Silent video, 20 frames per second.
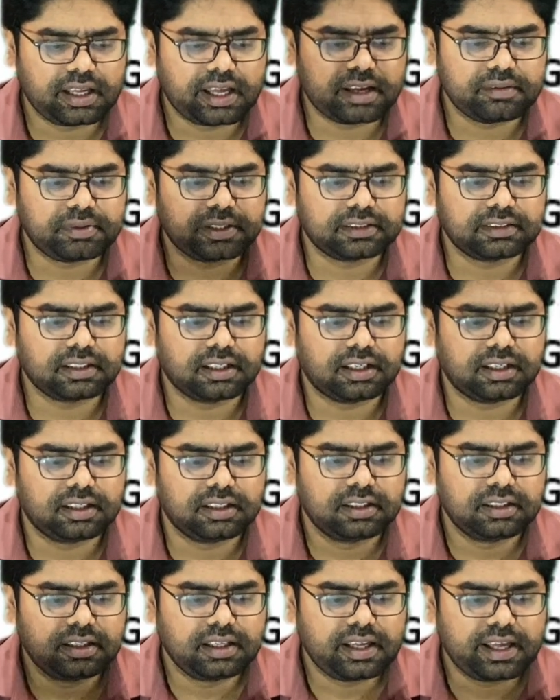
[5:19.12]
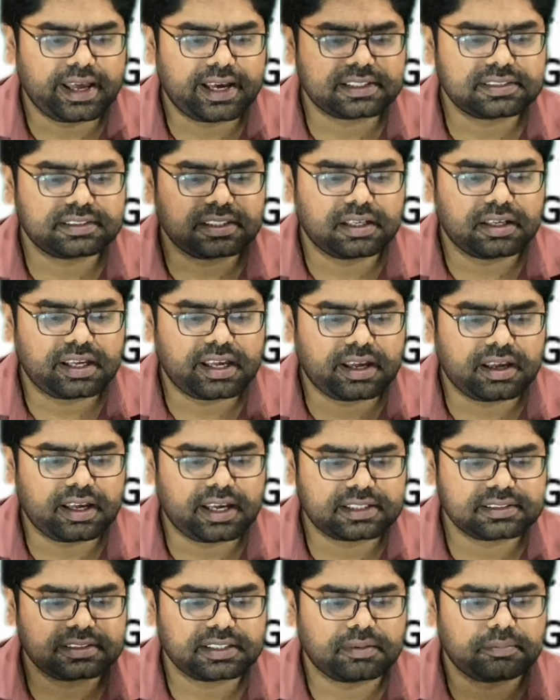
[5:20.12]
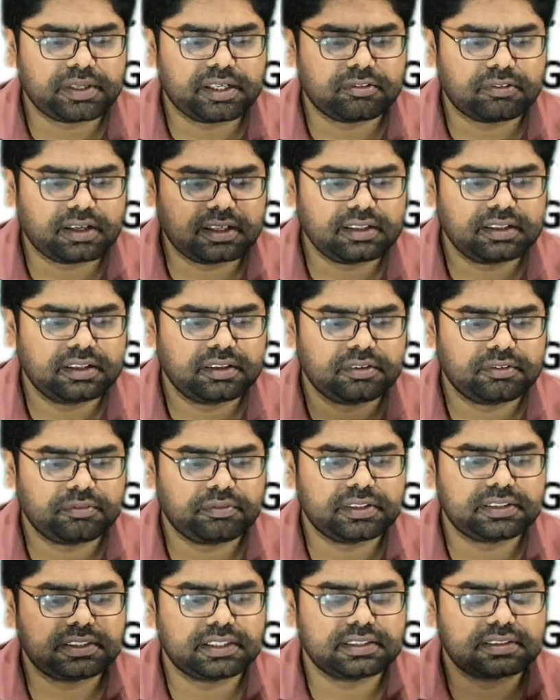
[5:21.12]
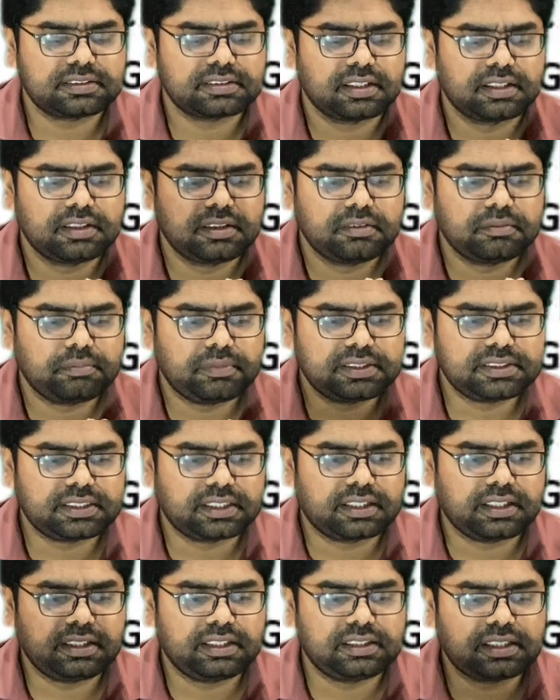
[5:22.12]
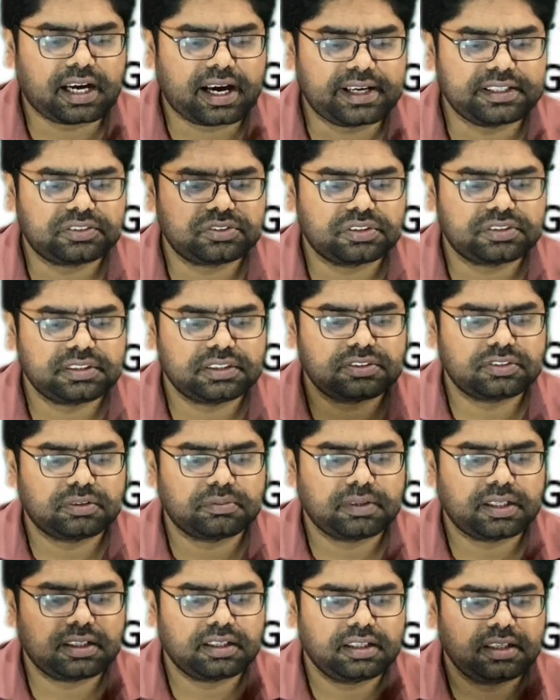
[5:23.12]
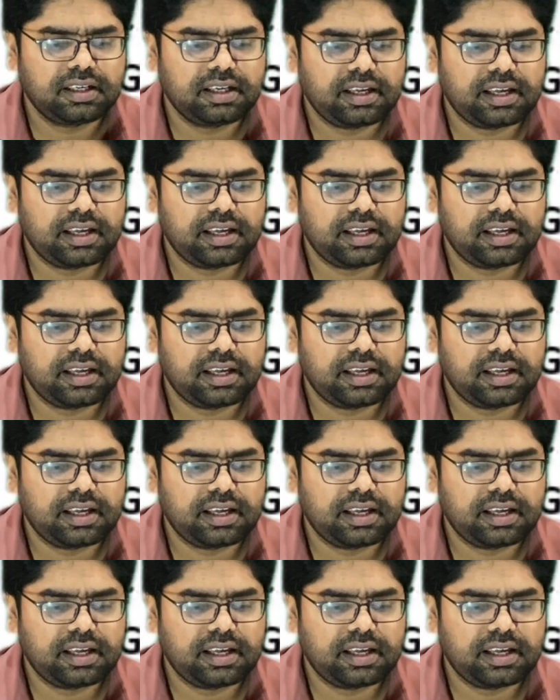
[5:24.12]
having the XMA1, which is basically the isosisomer,